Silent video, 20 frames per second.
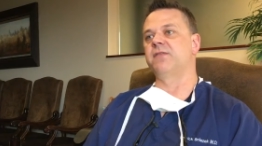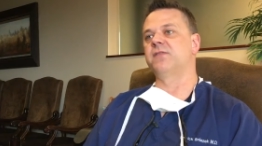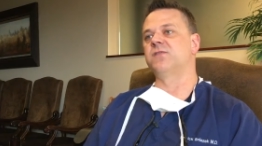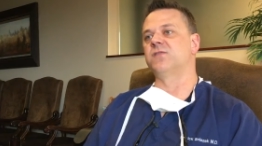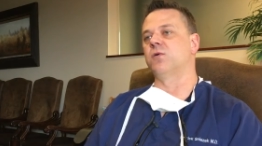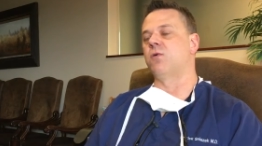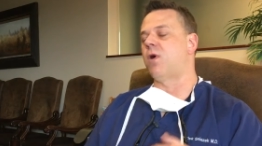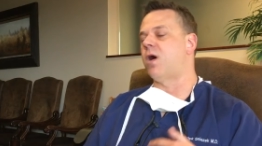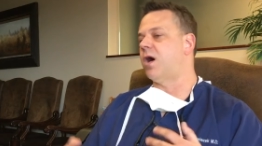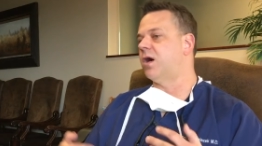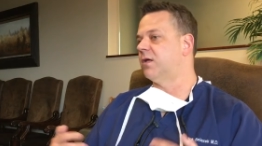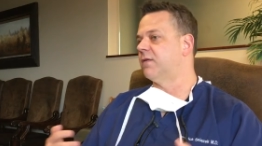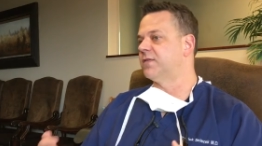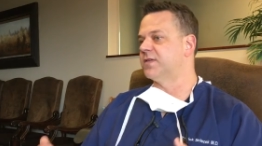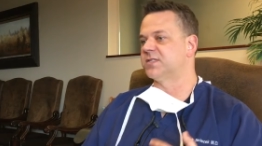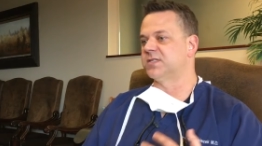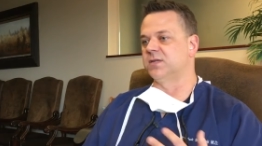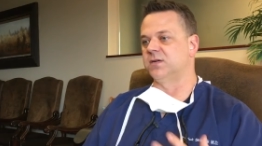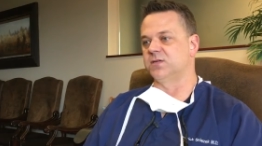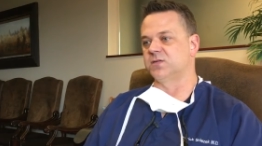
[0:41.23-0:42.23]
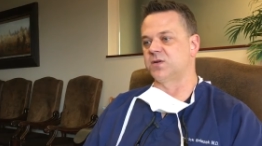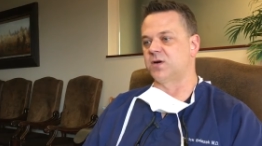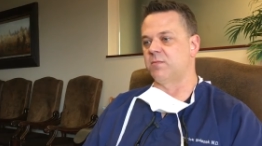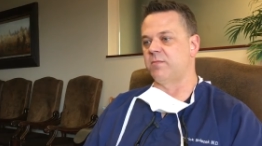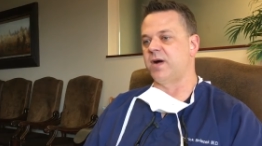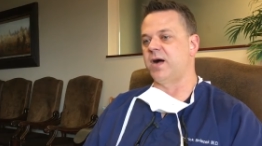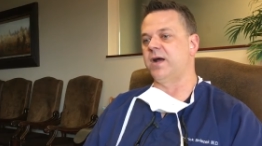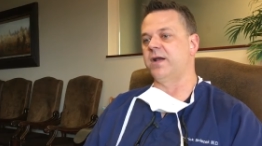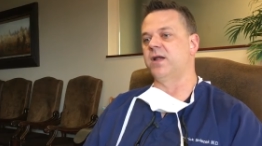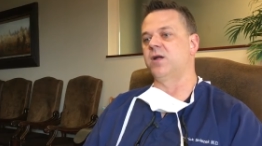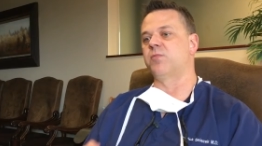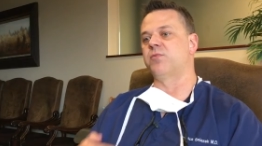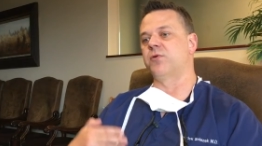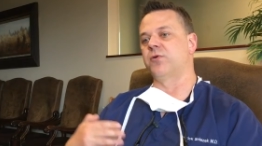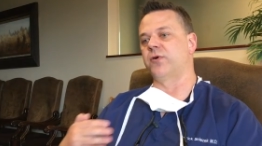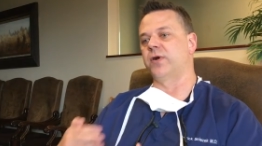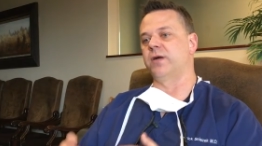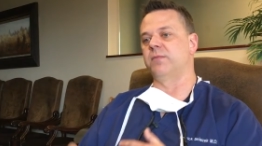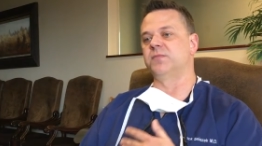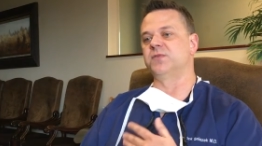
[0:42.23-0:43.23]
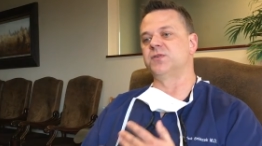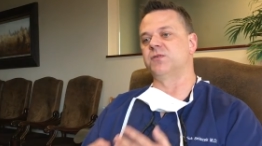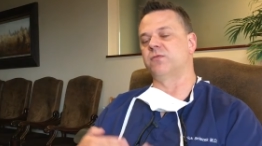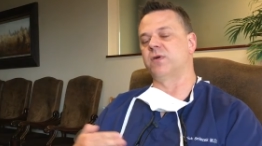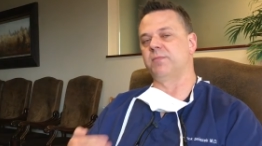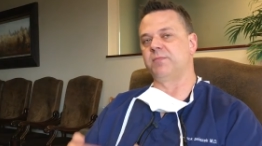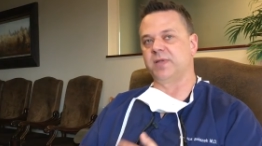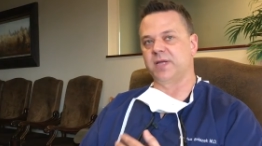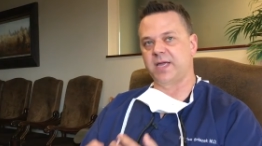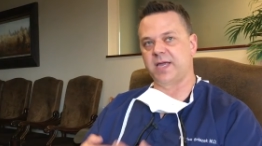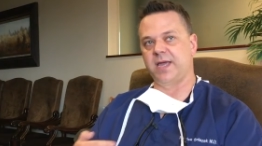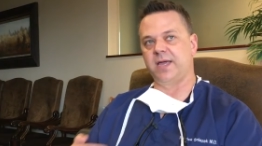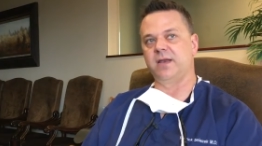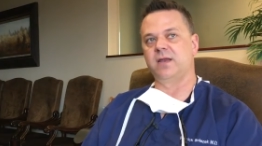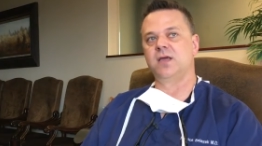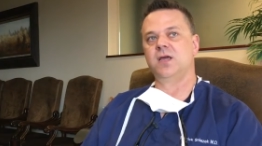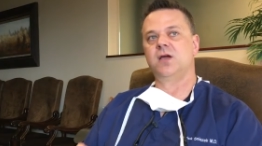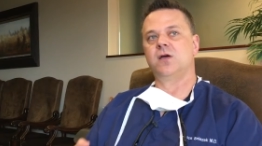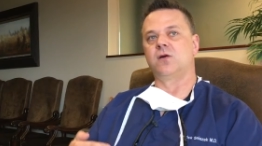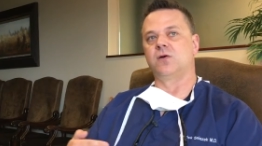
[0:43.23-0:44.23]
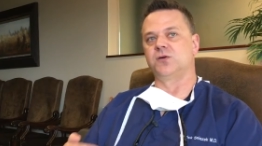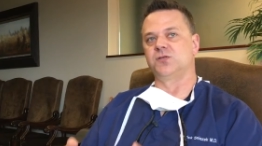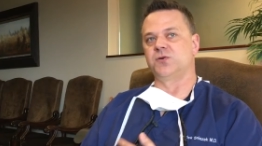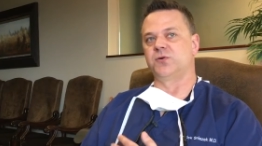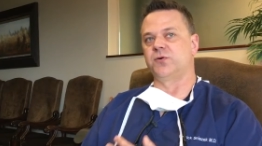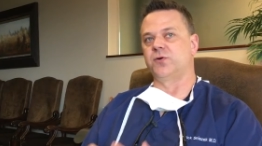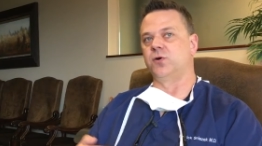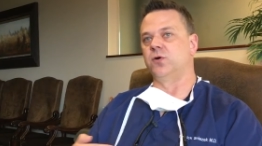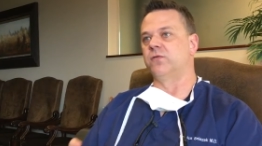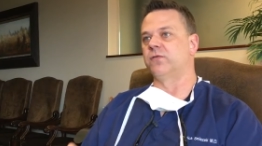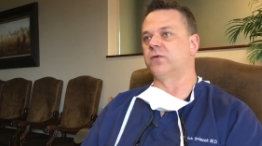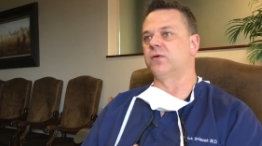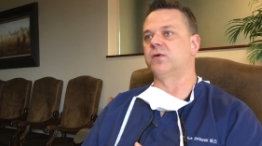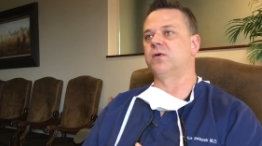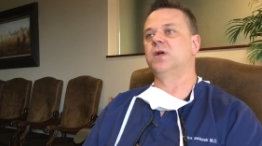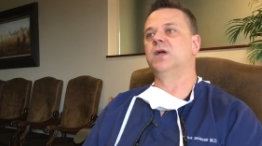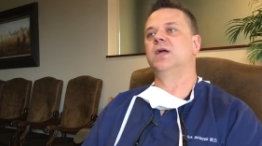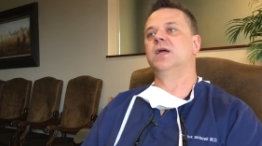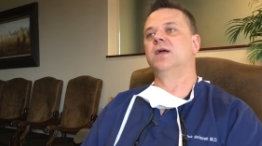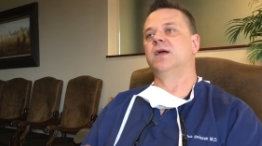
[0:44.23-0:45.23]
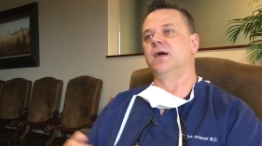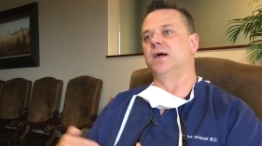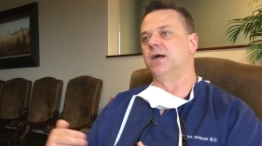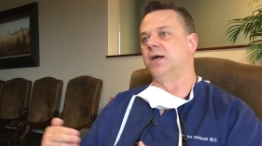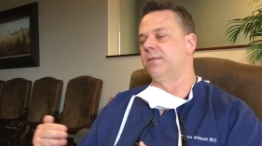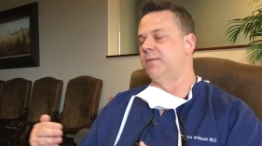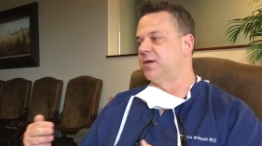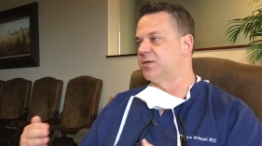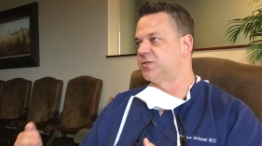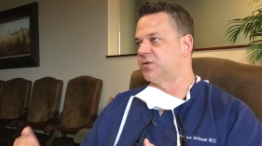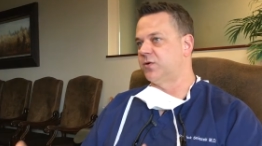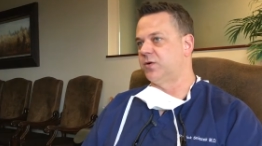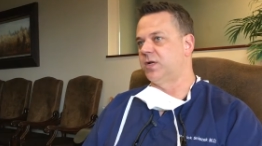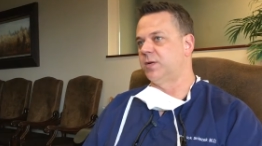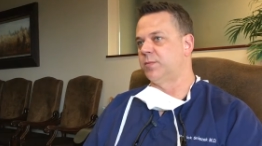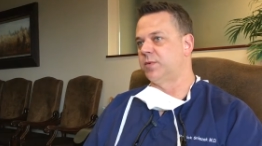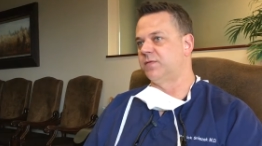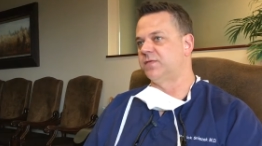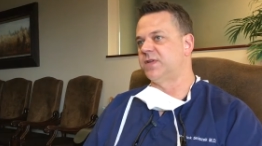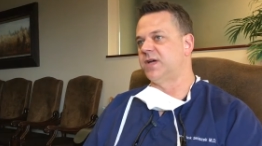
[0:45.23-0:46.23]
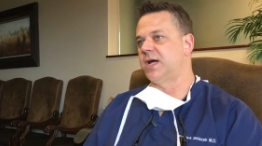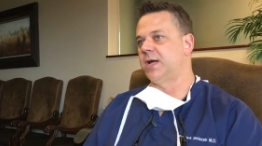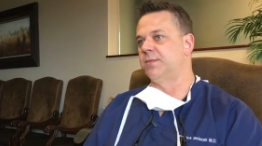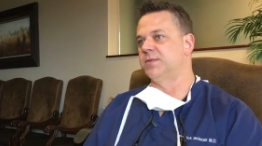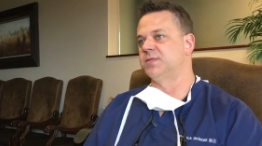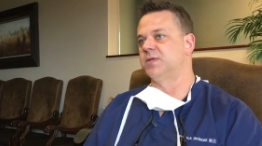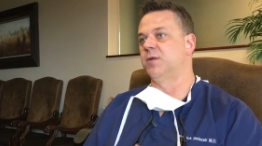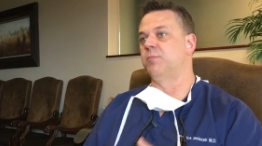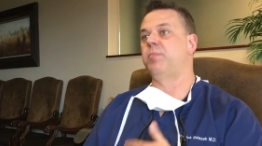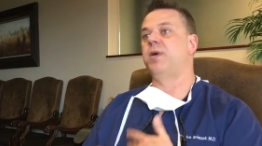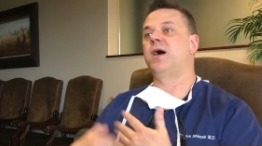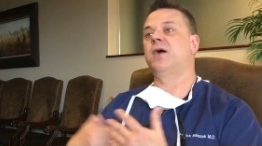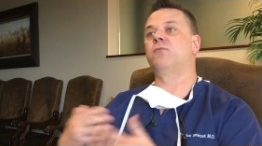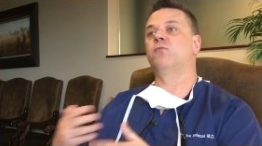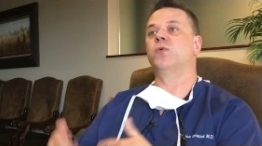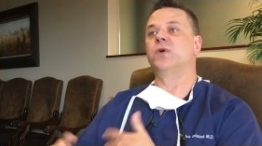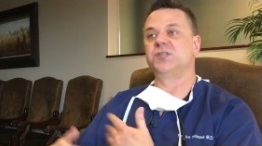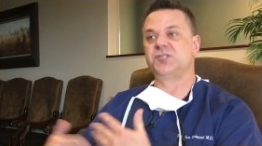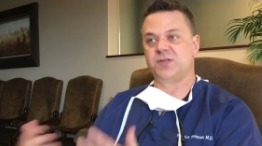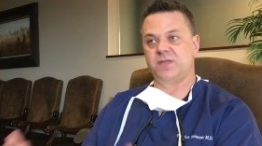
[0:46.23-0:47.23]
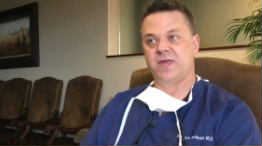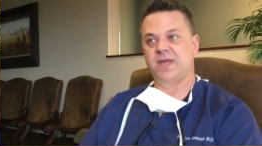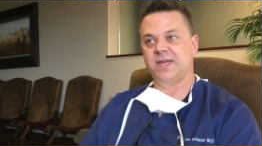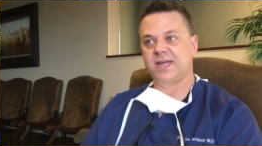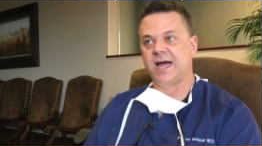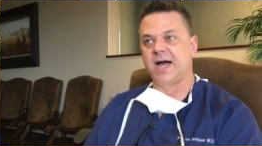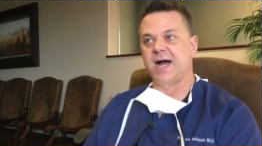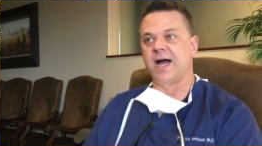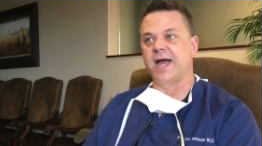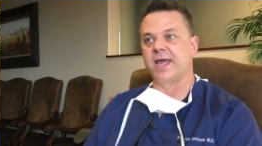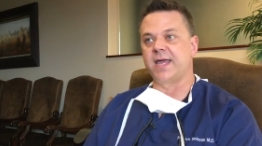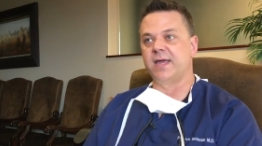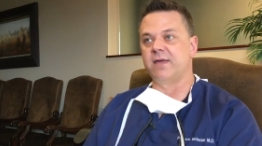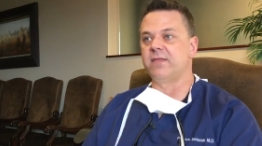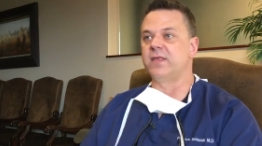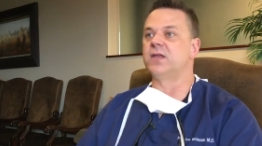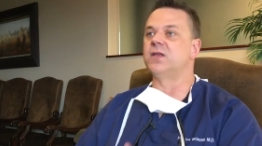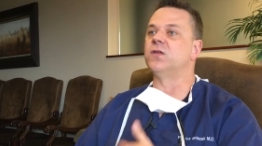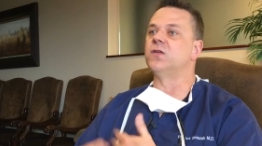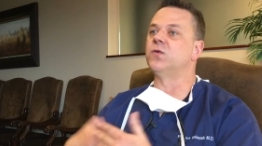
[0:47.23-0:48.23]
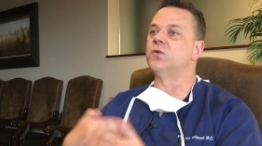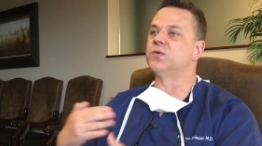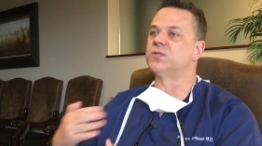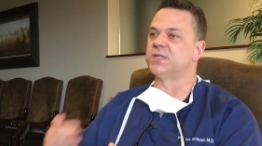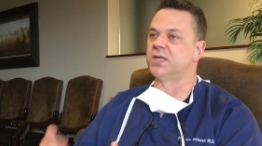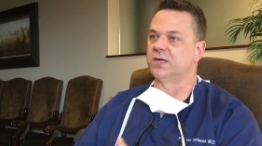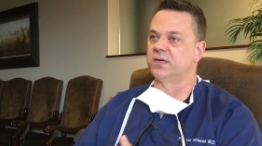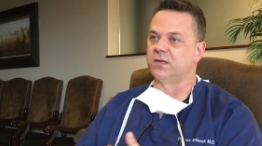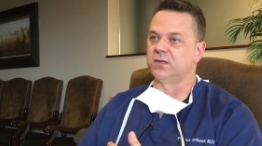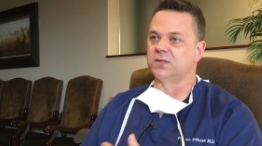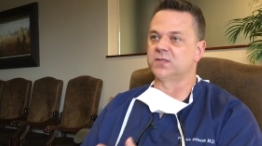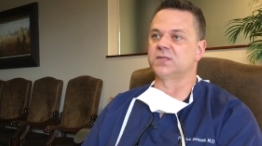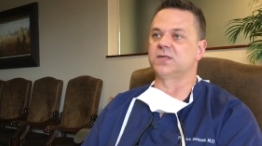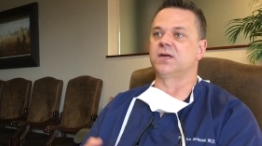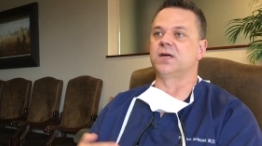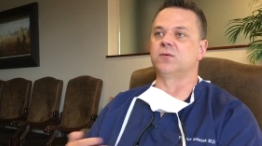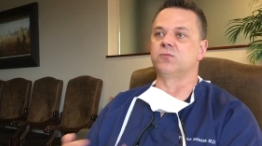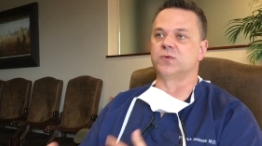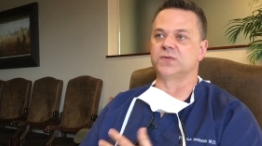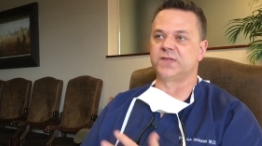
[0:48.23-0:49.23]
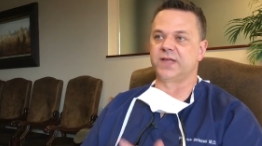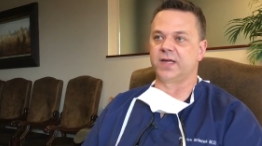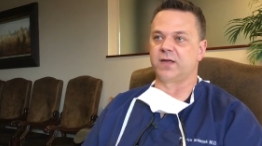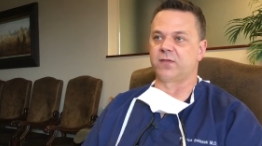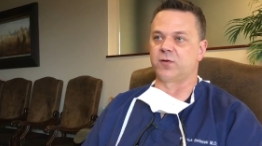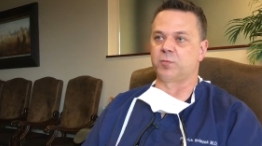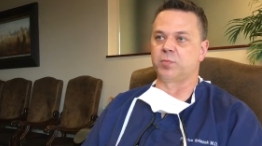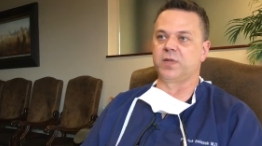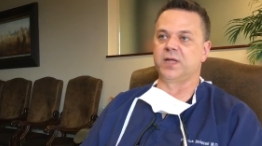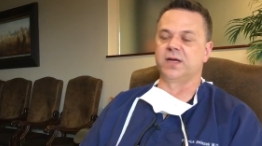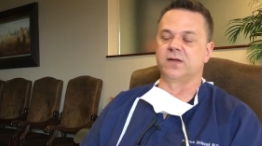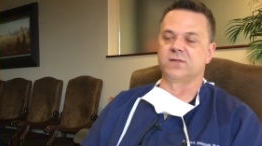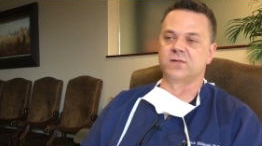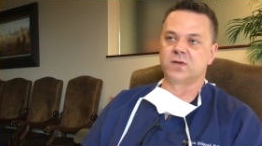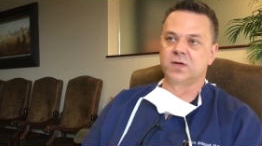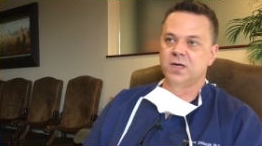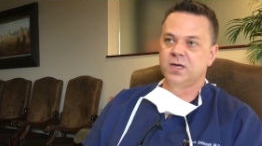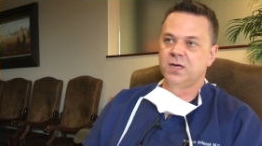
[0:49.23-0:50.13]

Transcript: So all of the cells in our body are programmed to replicate or turn over uh, a certain number of times, upon which they die, and then new cells uh, will take their place.